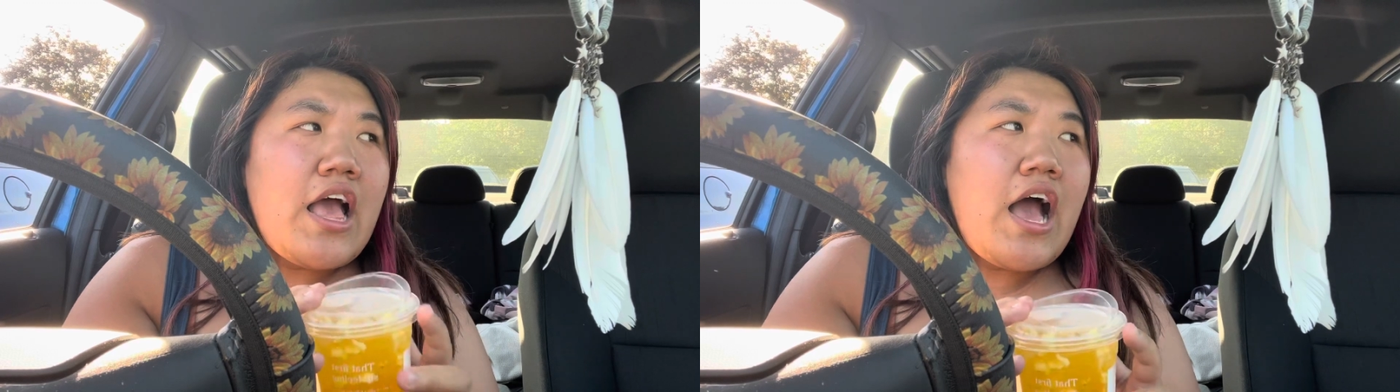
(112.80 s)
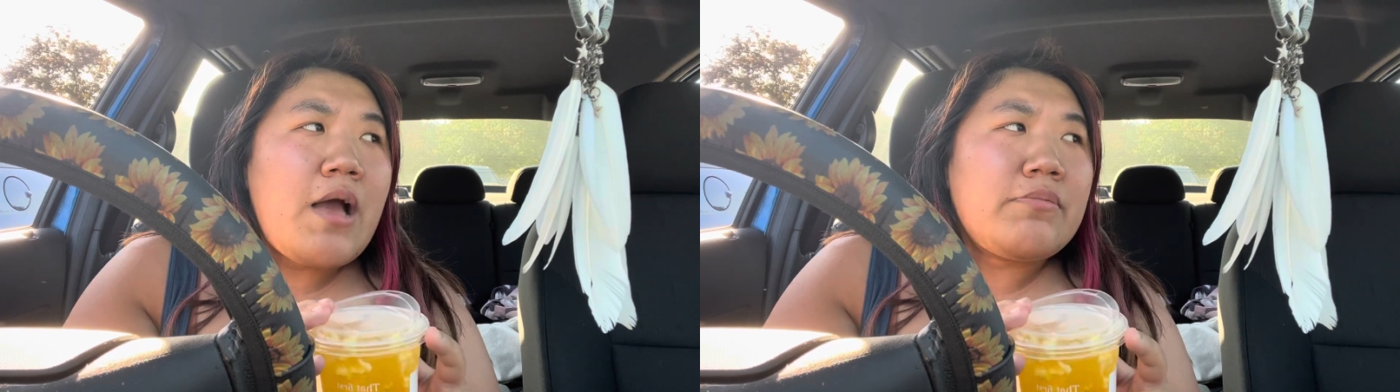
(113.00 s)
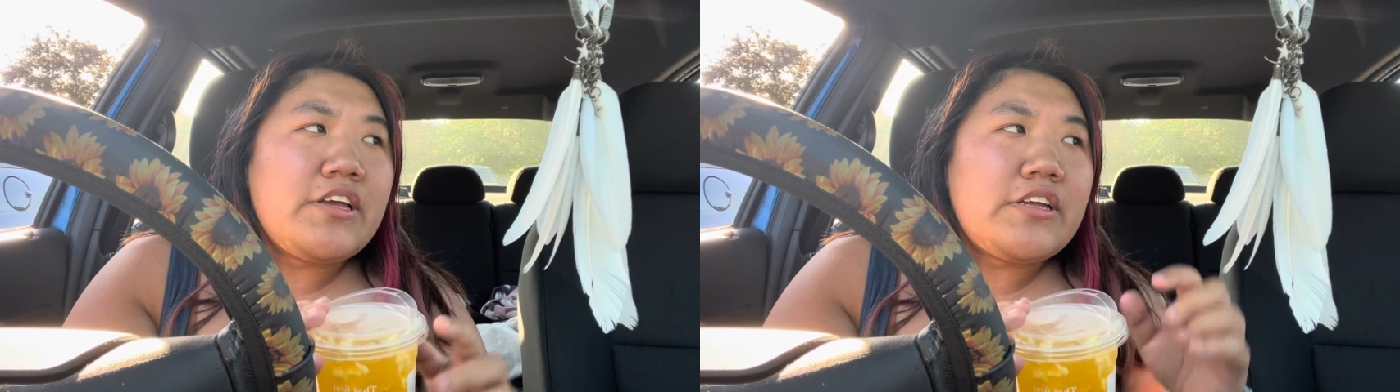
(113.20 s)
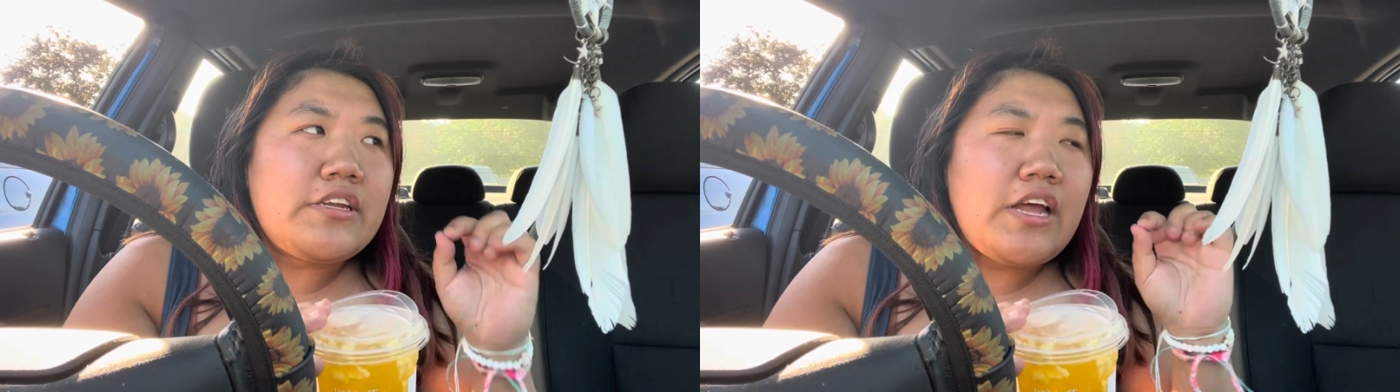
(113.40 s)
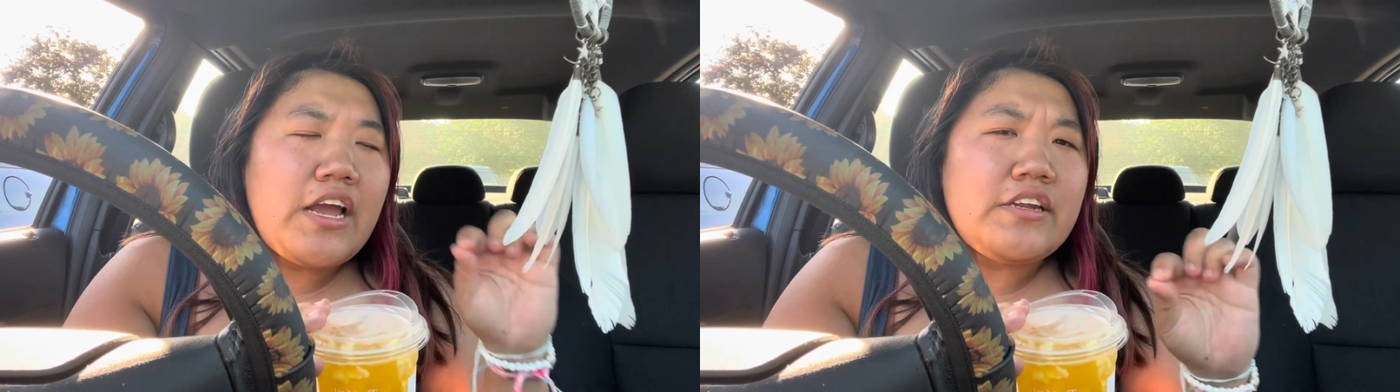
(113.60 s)
I'm like
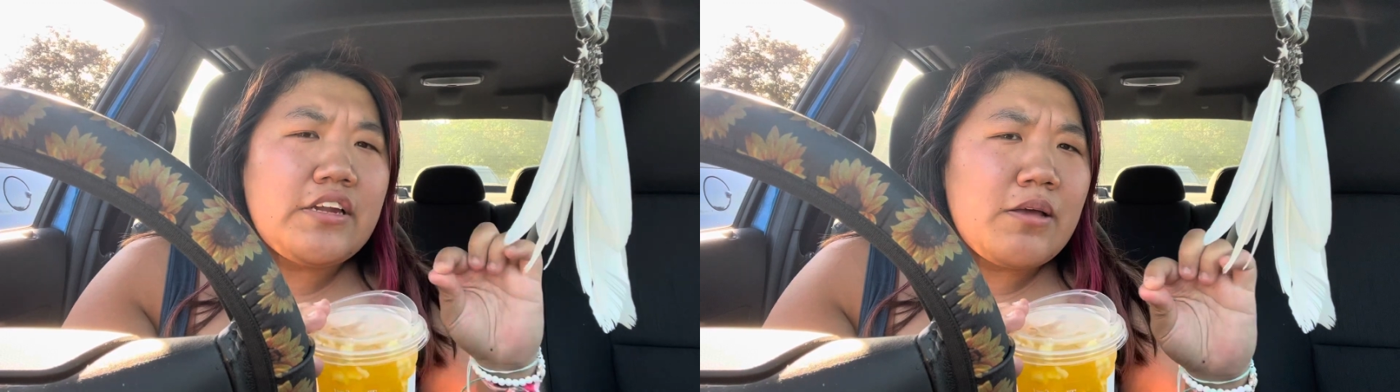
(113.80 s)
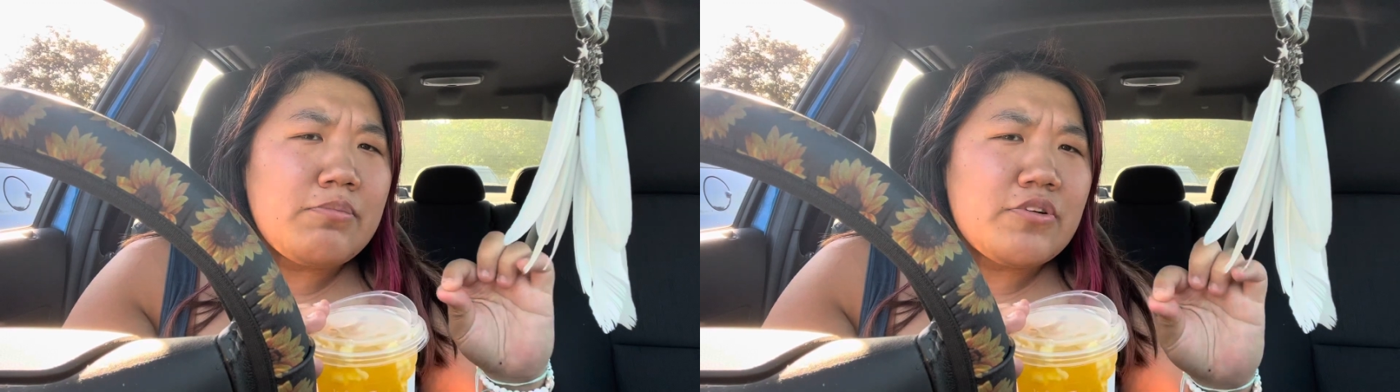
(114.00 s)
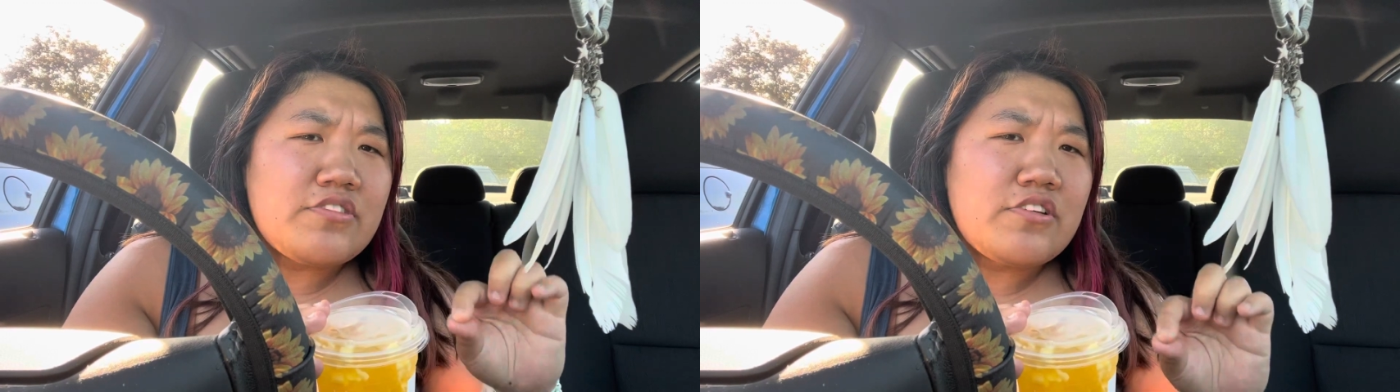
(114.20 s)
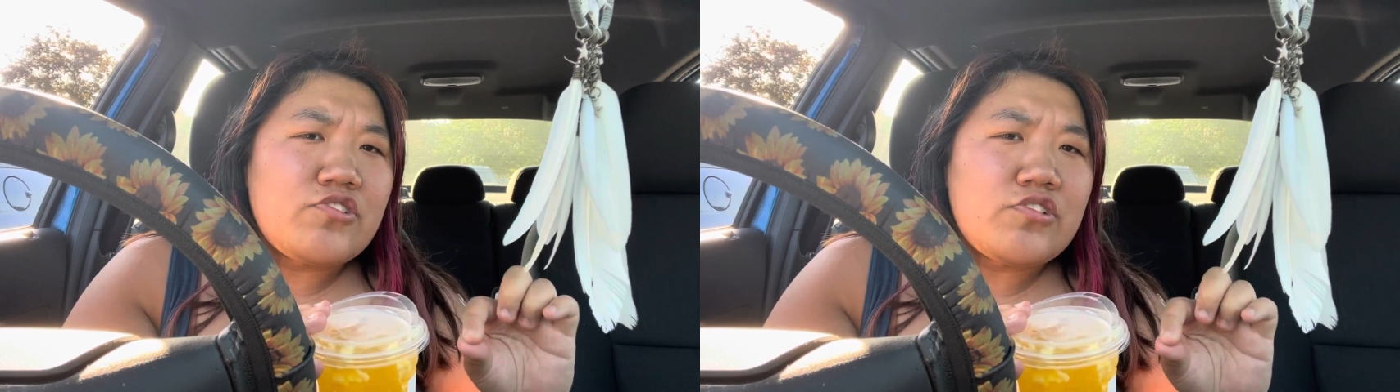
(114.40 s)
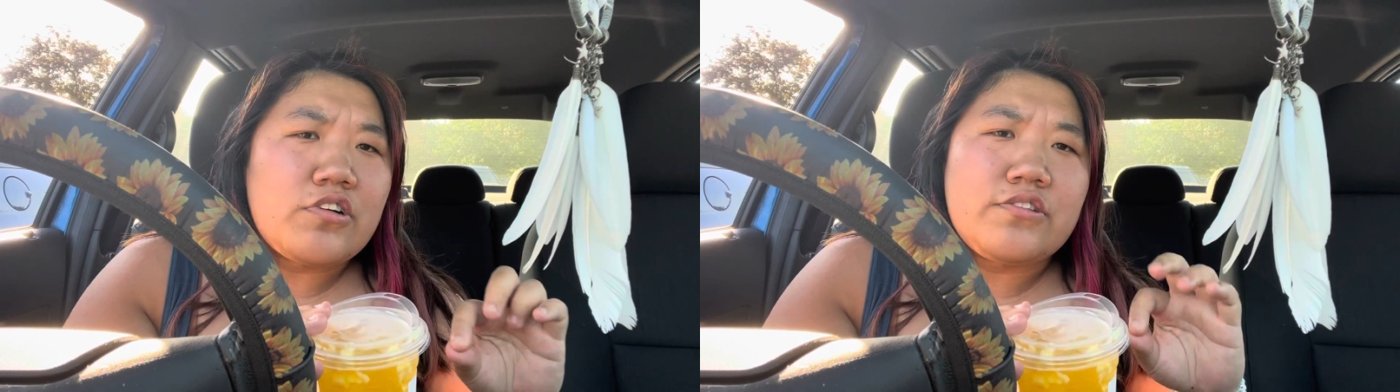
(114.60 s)
99%
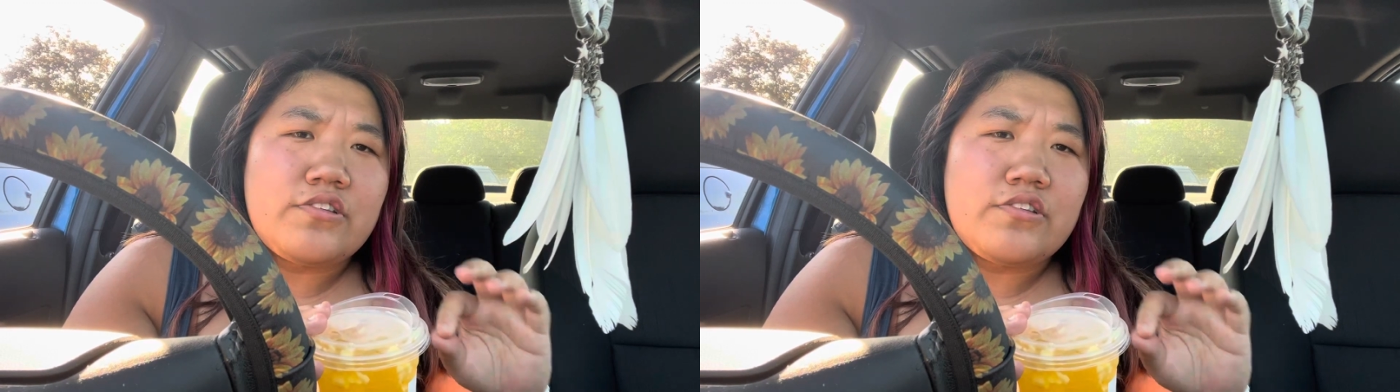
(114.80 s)
sure